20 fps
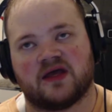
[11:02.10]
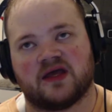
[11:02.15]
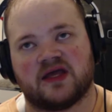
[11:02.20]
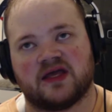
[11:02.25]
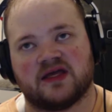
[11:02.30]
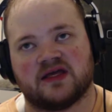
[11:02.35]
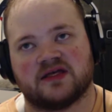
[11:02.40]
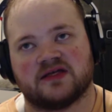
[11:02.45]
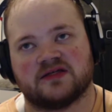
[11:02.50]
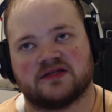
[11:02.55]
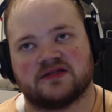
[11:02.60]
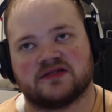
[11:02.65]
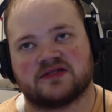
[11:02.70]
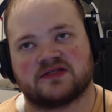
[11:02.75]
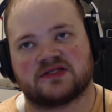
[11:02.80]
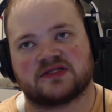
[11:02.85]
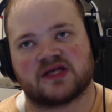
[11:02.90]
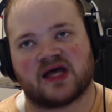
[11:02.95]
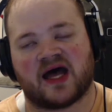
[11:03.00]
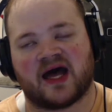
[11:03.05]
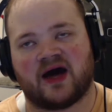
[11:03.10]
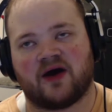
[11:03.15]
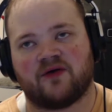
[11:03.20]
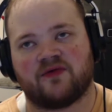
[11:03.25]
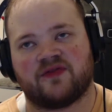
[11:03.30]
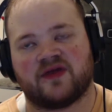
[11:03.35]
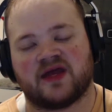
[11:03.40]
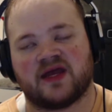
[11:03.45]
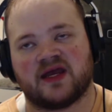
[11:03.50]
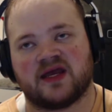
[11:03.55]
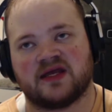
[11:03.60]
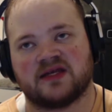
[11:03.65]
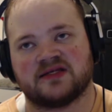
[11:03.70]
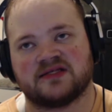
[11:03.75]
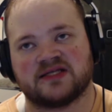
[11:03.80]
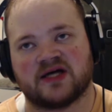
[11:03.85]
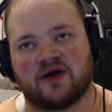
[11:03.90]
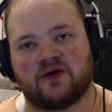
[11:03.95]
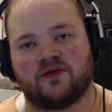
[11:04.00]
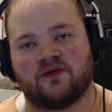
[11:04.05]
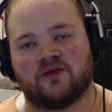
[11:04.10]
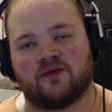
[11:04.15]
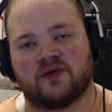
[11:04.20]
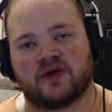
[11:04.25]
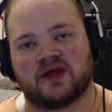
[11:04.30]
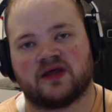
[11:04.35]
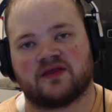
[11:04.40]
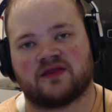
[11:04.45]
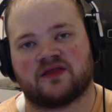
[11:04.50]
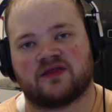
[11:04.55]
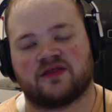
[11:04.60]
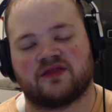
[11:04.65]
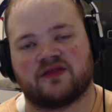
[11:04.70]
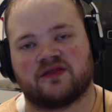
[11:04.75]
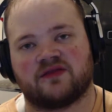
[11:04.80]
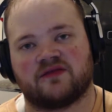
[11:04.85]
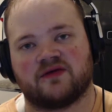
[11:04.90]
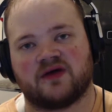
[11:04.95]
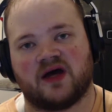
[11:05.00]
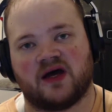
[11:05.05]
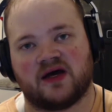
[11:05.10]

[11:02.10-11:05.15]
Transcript: is how they dealt with